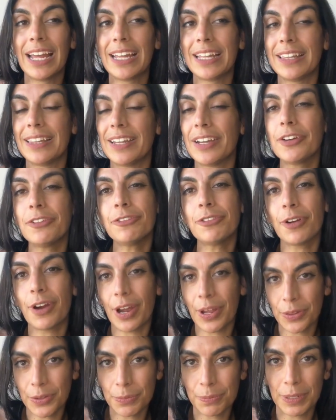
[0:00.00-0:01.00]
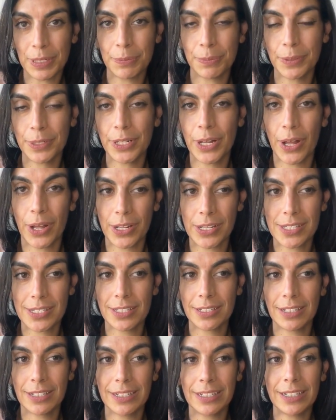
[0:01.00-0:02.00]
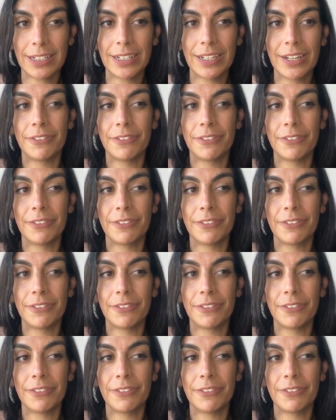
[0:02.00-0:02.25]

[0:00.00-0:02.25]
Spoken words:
there for other people constantly,